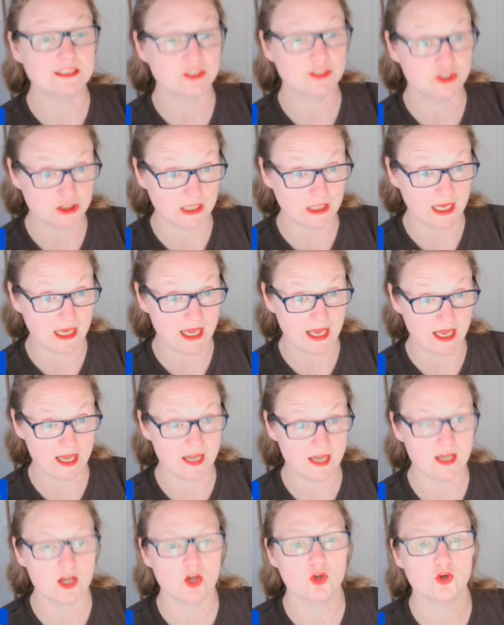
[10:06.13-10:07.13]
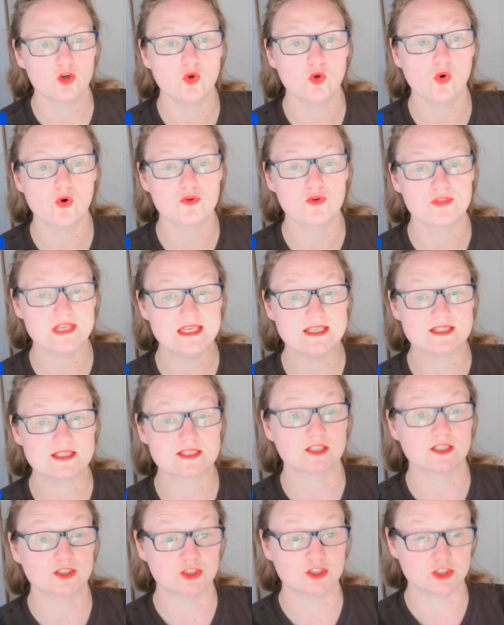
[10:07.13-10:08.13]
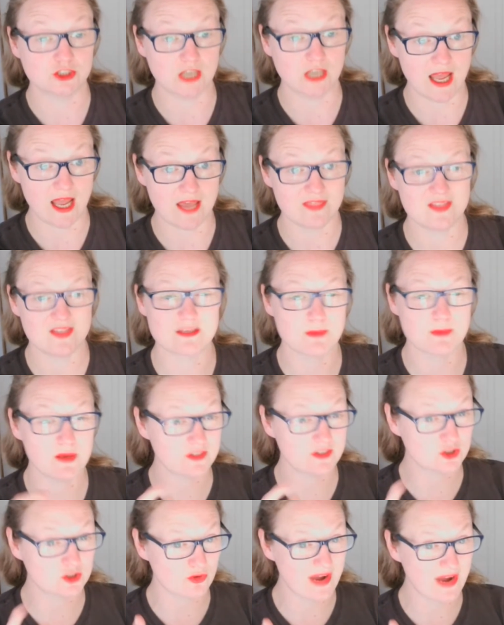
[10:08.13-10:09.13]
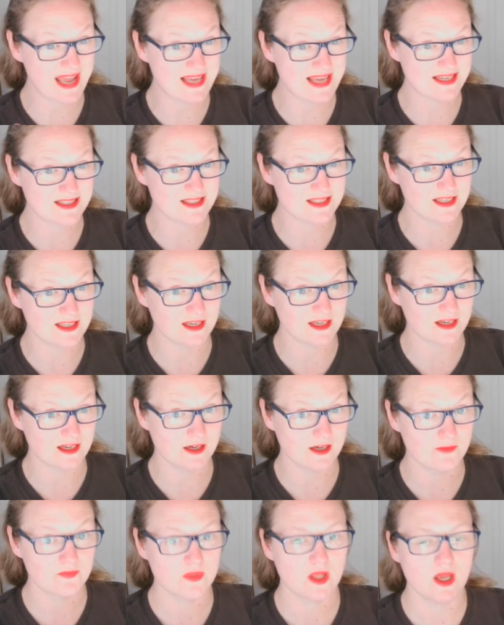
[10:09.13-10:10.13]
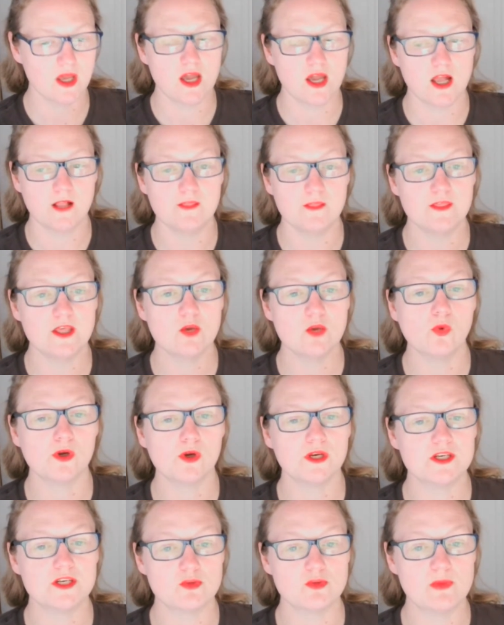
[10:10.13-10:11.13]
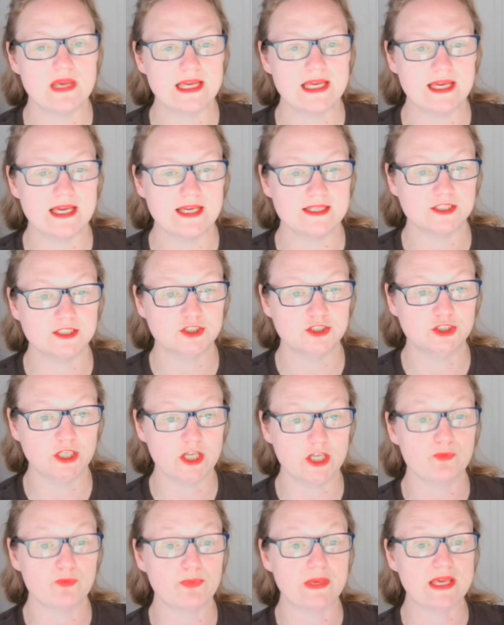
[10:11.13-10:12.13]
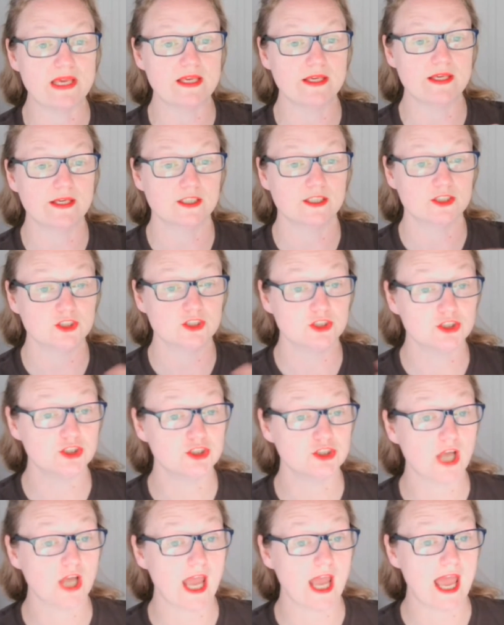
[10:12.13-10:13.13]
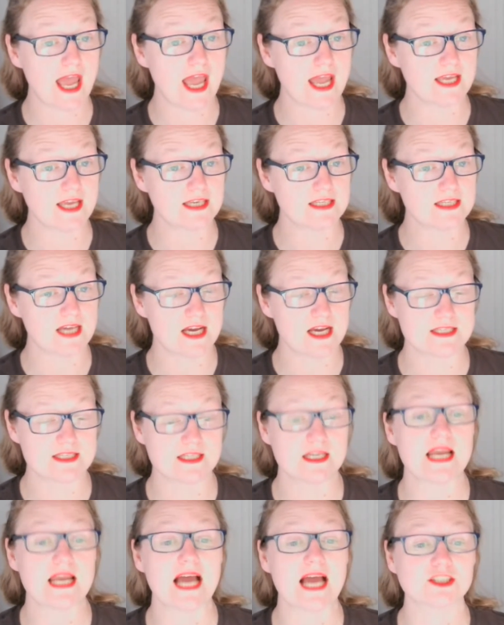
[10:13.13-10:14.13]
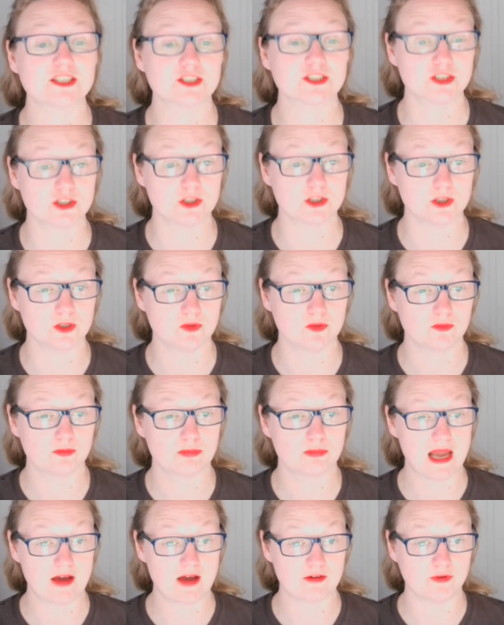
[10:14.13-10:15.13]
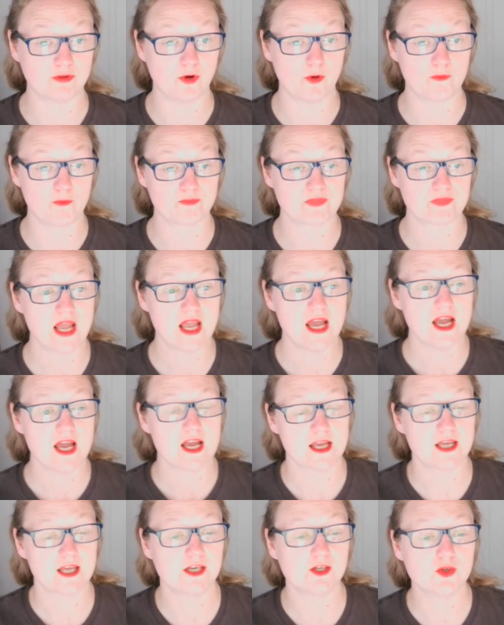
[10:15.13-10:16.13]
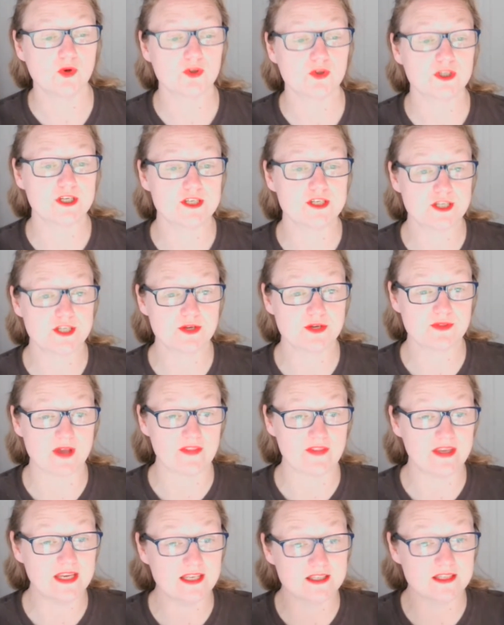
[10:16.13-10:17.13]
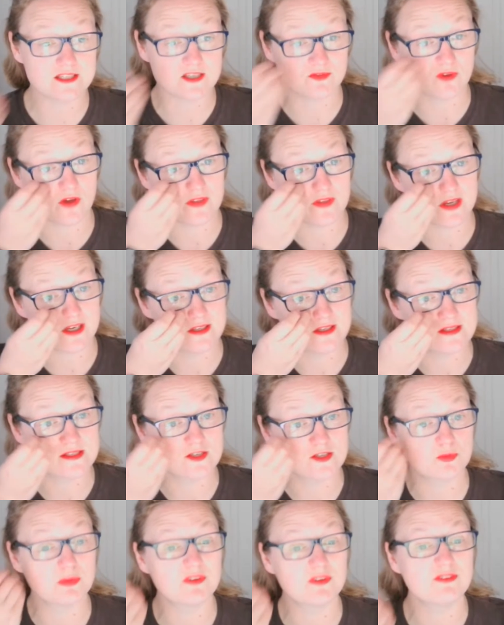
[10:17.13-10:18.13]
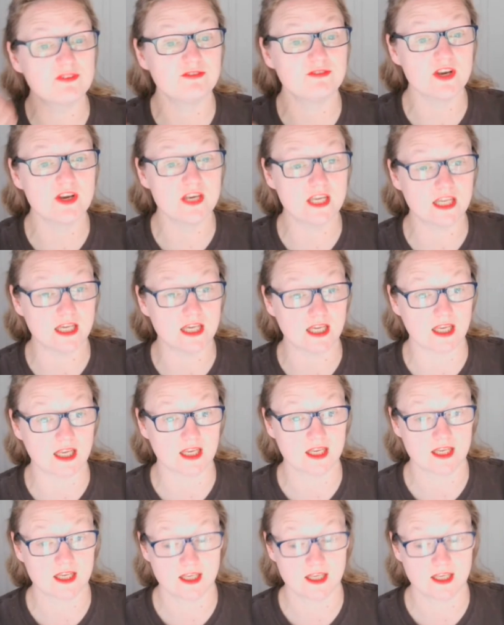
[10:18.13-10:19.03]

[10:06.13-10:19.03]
Share, Northeast Share. There's a bit of a trend here. and they wanted to make it GB shared, as in a national platform. And in order to do that, they needed some rather considerable funding.